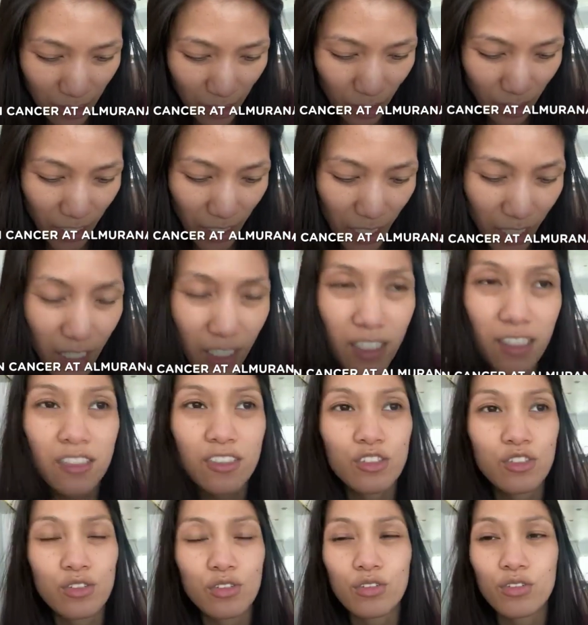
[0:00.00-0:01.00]

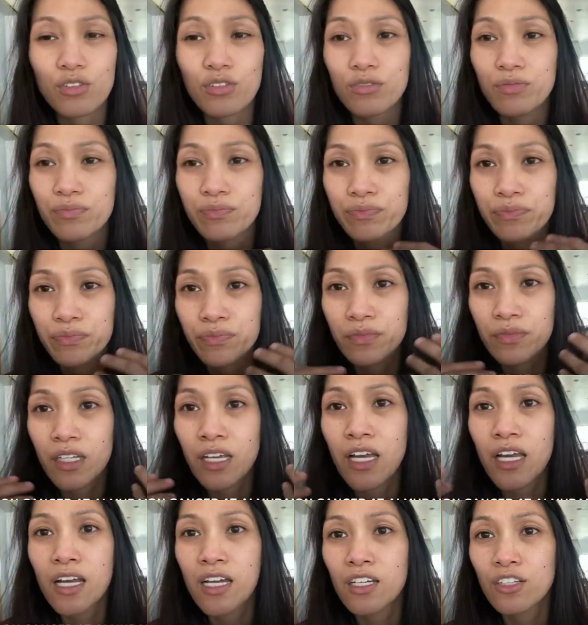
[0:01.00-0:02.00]
Okay? So
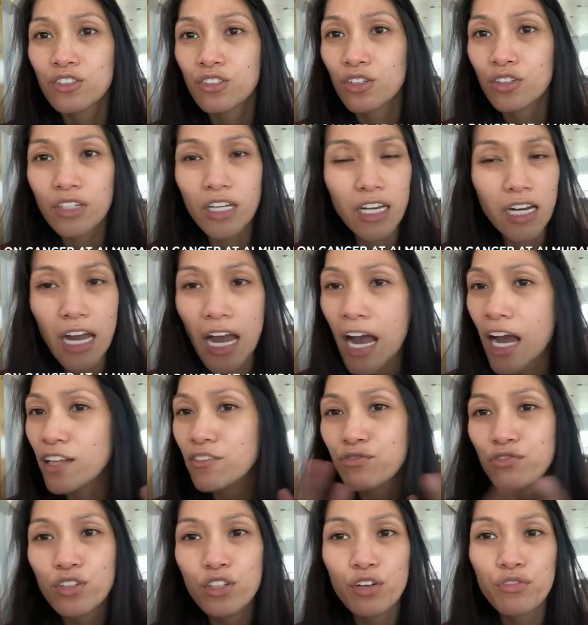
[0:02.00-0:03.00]
get a
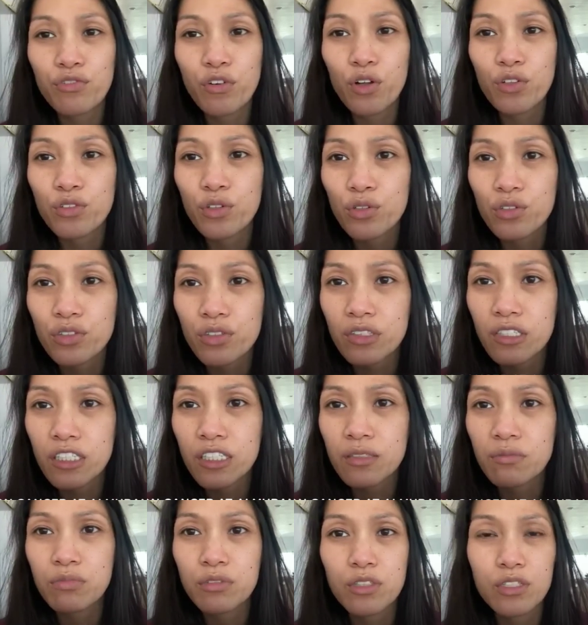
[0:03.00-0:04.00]
handful of all those
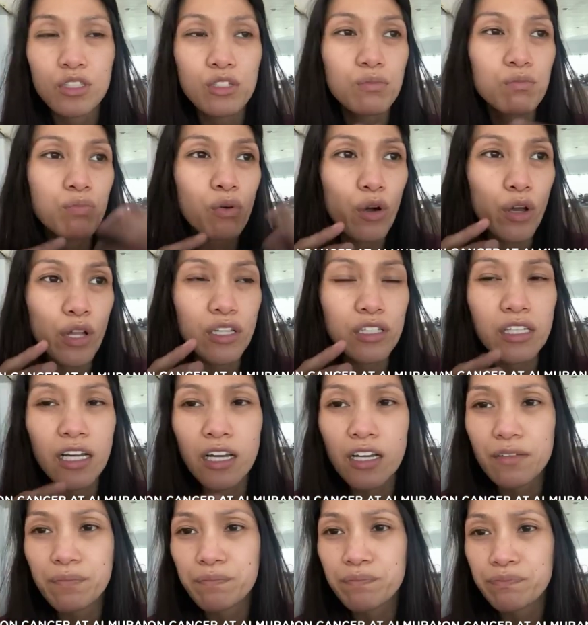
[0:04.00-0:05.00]
herbs. You boil
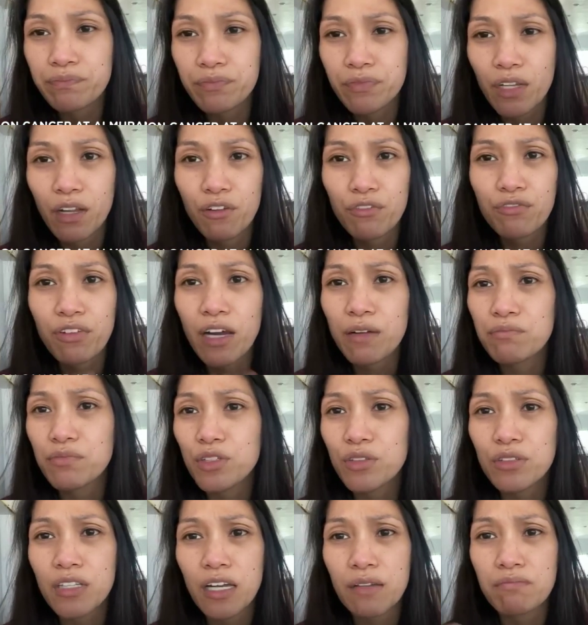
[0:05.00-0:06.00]
them 5
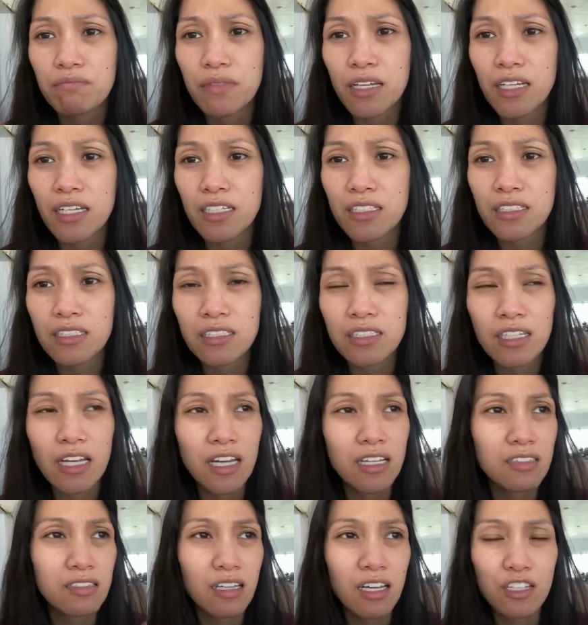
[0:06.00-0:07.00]
to 10 minutes,
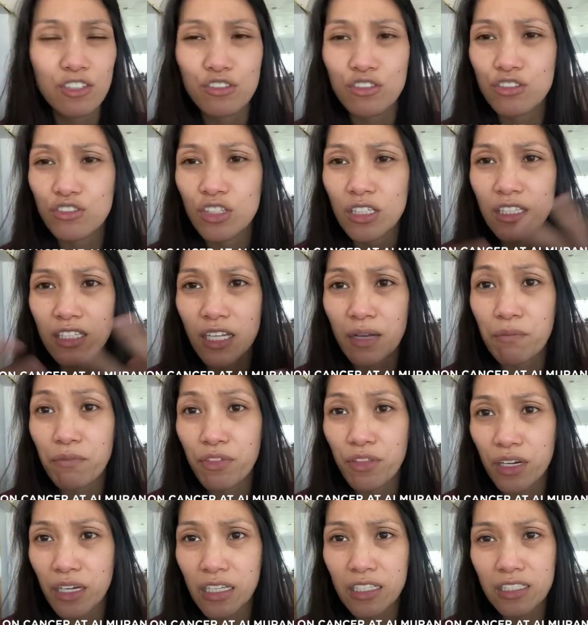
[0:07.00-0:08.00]
and then you drink them
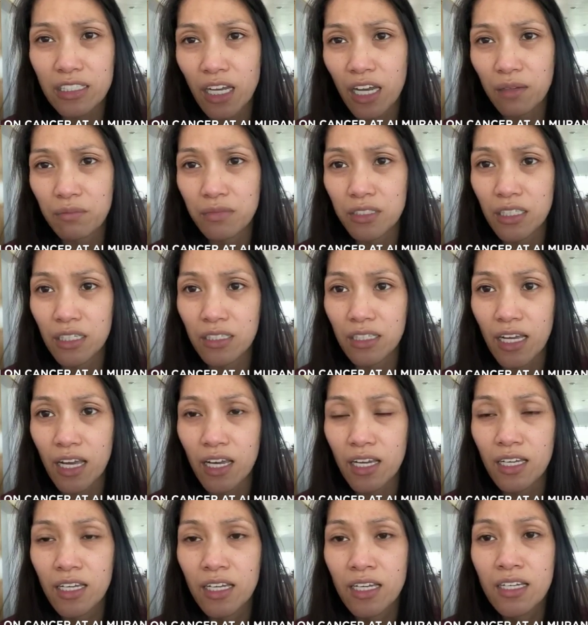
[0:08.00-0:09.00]
3 times a
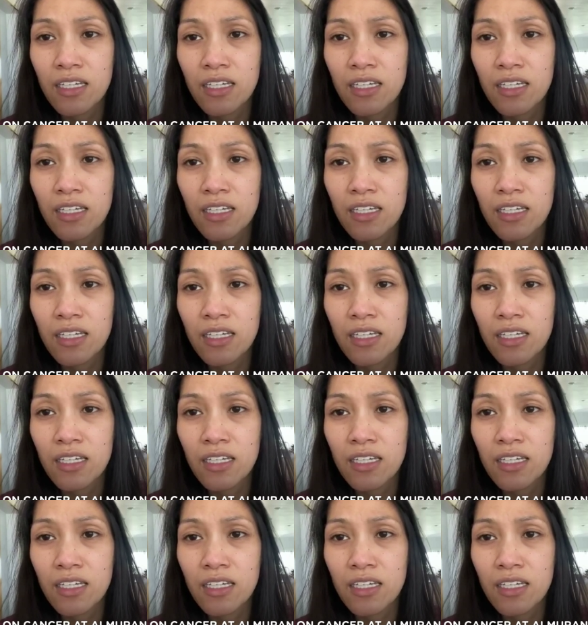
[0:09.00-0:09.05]
day.